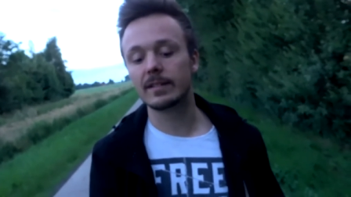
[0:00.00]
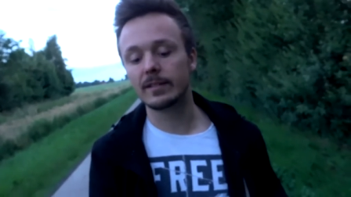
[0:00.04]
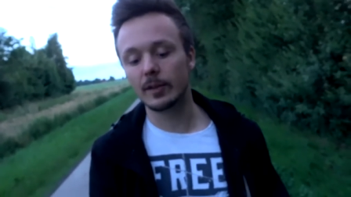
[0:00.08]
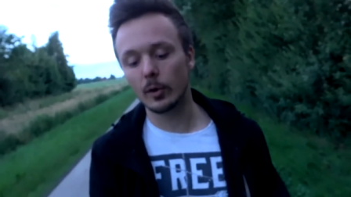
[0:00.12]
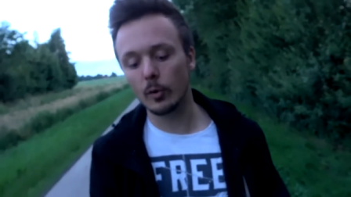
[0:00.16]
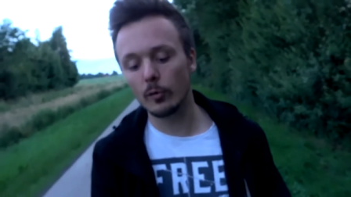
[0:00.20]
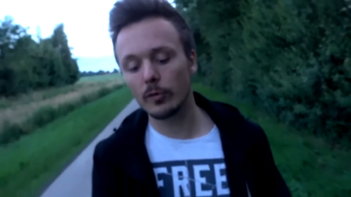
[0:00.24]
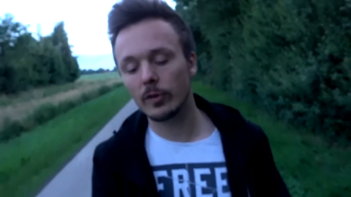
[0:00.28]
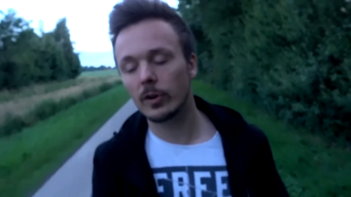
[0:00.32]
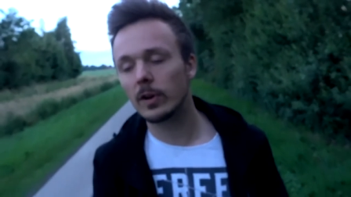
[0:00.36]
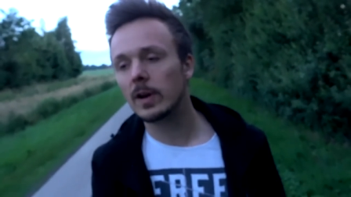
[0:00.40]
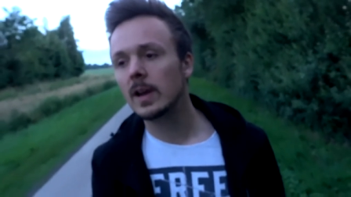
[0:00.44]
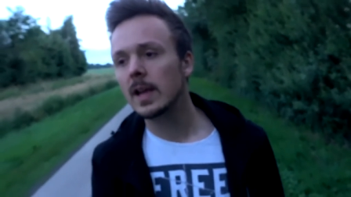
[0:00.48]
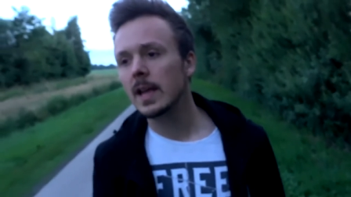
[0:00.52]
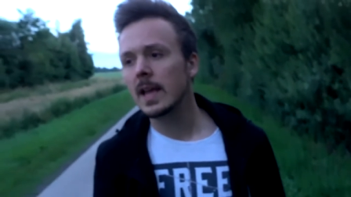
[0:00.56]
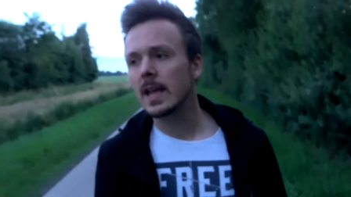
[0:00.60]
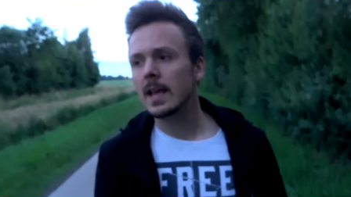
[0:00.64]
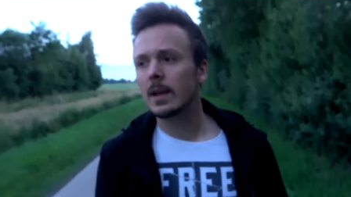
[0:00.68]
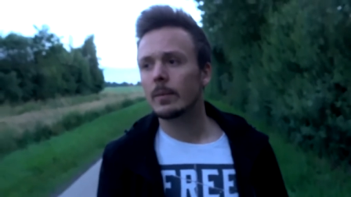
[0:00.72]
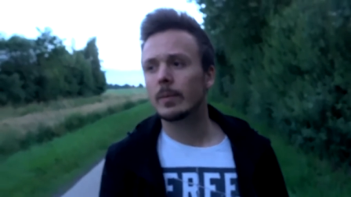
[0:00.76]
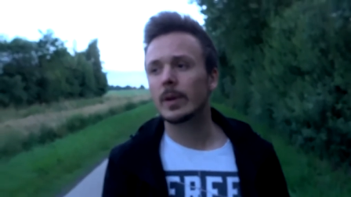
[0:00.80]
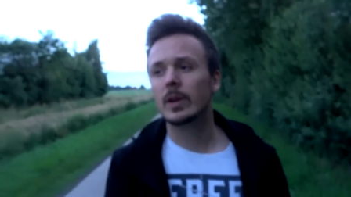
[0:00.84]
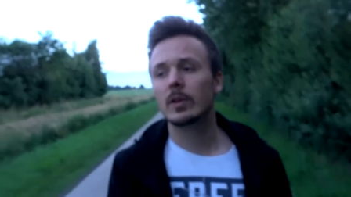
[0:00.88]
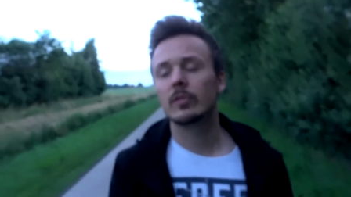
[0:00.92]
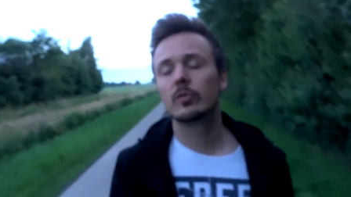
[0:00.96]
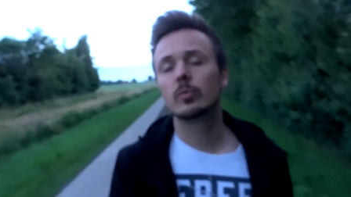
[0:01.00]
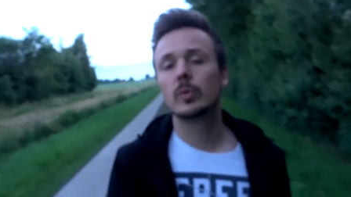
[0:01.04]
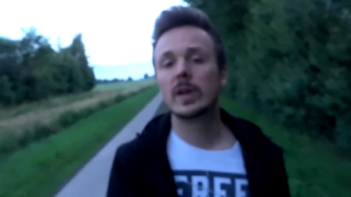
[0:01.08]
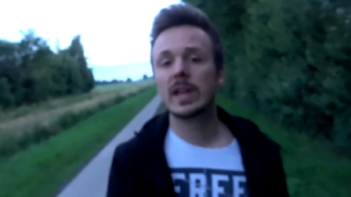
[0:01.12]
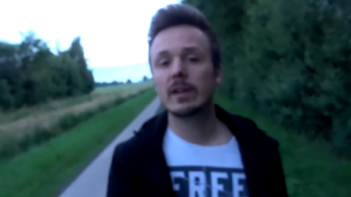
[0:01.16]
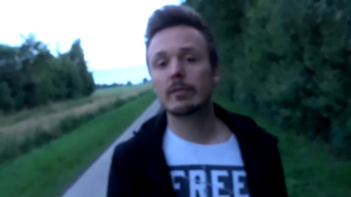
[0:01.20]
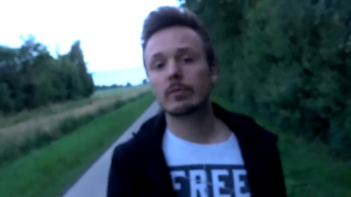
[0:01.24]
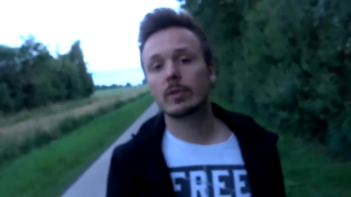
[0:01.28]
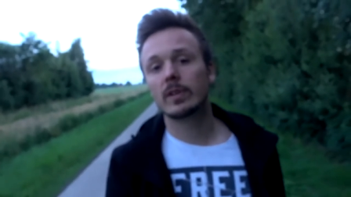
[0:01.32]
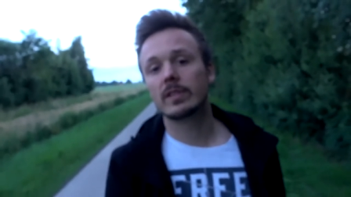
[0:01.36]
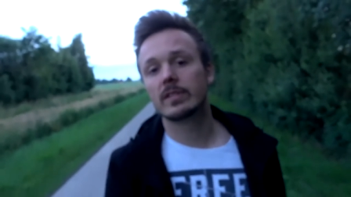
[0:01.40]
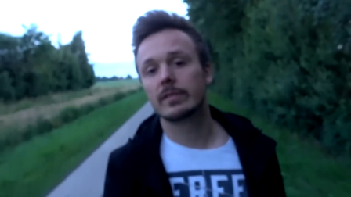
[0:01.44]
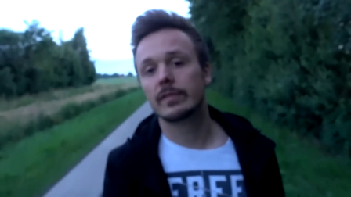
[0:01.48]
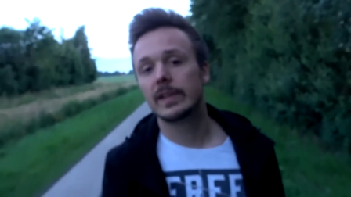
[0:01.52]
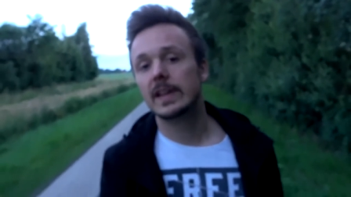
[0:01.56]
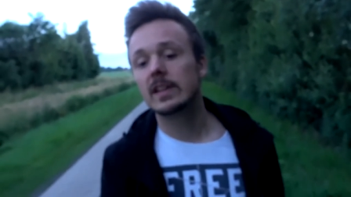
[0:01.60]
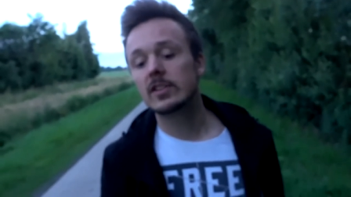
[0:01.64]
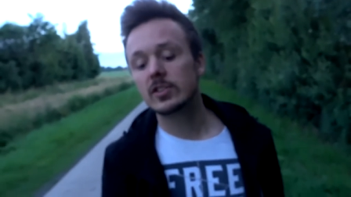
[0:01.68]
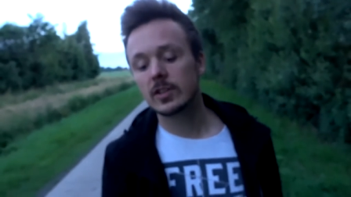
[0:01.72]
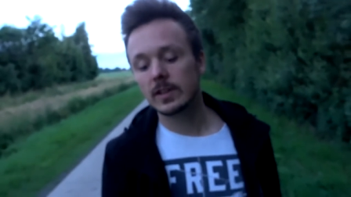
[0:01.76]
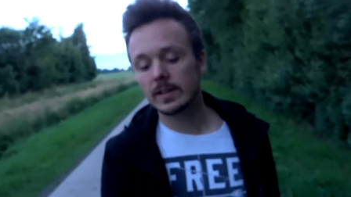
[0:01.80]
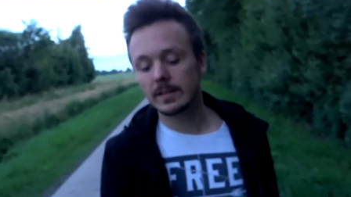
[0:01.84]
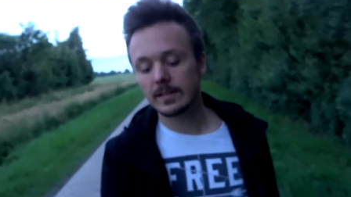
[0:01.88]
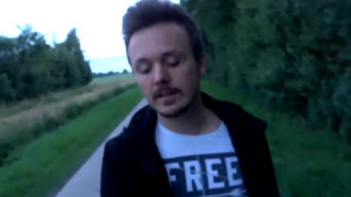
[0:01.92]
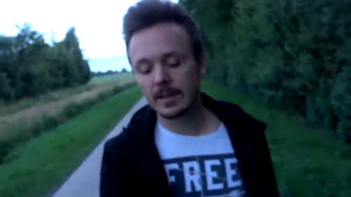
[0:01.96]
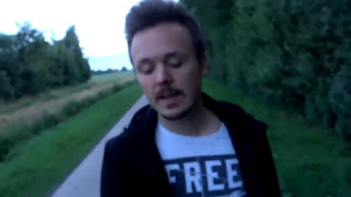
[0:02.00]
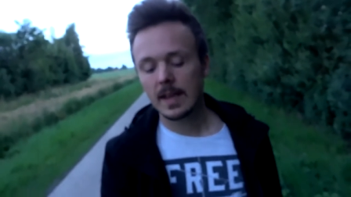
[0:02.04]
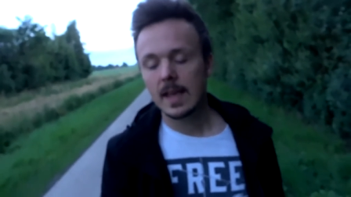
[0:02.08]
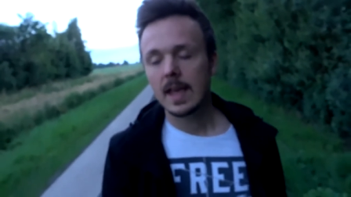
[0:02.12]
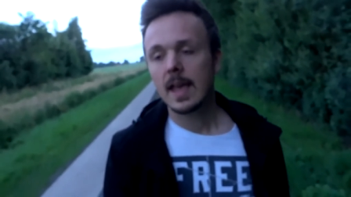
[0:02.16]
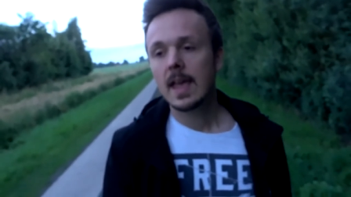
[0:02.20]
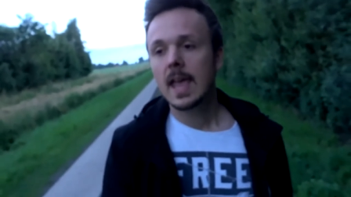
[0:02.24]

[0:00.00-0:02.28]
is over because we have reservations,